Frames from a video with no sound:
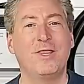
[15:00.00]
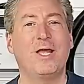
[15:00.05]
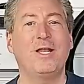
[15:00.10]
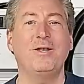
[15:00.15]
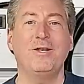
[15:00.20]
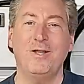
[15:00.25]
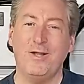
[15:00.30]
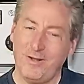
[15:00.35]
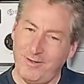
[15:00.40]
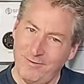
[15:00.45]

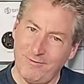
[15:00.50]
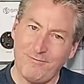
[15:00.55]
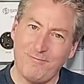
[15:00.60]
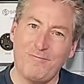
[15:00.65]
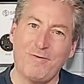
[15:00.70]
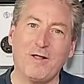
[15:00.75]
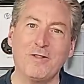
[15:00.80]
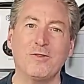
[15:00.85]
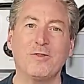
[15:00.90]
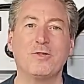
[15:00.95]
then
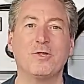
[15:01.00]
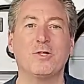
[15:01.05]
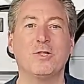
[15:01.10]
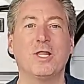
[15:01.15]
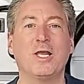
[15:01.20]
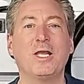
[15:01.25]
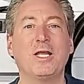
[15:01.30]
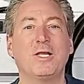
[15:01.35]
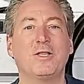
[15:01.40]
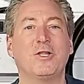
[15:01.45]
follow the
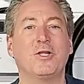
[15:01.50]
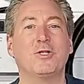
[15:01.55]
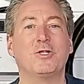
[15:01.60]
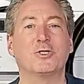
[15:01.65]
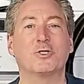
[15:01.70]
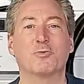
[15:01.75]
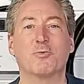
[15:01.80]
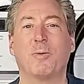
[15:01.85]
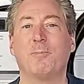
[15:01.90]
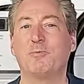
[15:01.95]
link in the
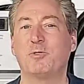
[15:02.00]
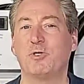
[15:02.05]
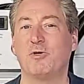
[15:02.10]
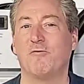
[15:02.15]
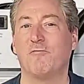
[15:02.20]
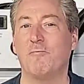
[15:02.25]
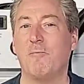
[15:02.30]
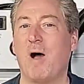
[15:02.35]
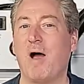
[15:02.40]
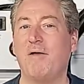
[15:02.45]
description
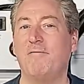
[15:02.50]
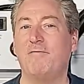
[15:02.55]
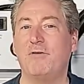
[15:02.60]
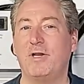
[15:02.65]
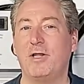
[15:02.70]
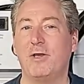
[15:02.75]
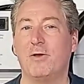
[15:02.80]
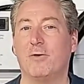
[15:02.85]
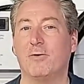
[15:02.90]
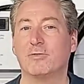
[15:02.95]
of my
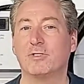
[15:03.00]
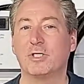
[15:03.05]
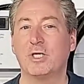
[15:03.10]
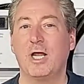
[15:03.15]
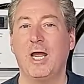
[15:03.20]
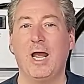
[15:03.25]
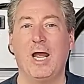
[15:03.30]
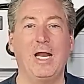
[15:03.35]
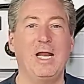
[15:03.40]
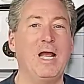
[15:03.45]
videos
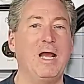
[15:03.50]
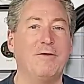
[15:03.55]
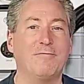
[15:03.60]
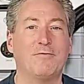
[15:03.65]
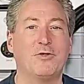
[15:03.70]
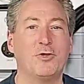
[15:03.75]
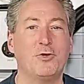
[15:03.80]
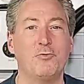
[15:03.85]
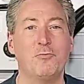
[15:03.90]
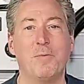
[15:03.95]
and
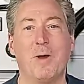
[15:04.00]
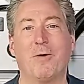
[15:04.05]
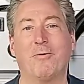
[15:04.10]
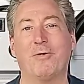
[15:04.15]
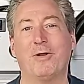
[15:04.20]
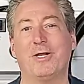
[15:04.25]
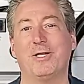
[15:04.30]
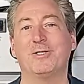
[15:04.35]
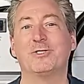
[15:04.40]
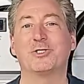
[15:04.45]
have
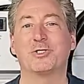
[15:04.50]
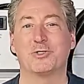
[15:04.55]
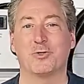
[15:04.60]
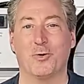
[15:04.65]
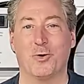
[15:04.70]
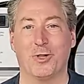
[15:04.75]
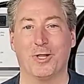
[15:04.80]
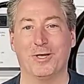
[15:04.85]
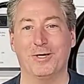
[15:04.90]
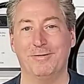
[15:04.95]
QMerit
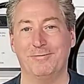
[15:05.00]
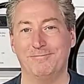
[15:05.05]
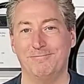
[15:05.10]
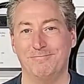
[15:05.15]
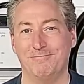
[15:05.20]
install it.